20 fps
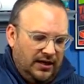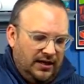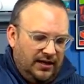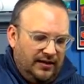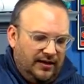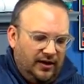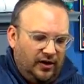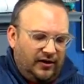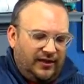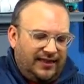
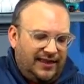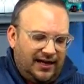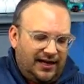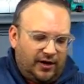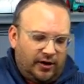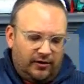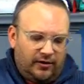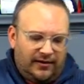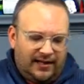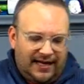They're
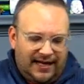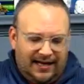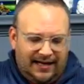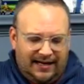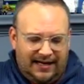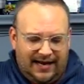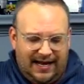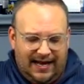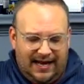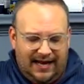thicker than
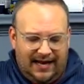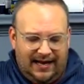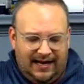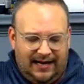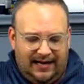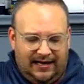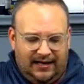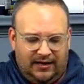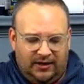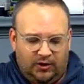
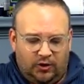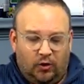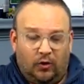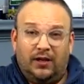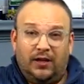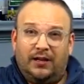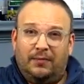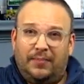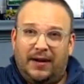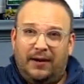a
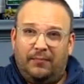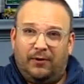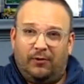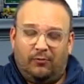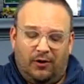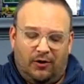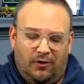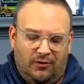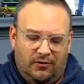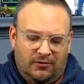toilet paper
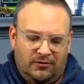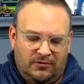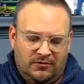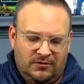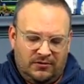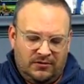roll,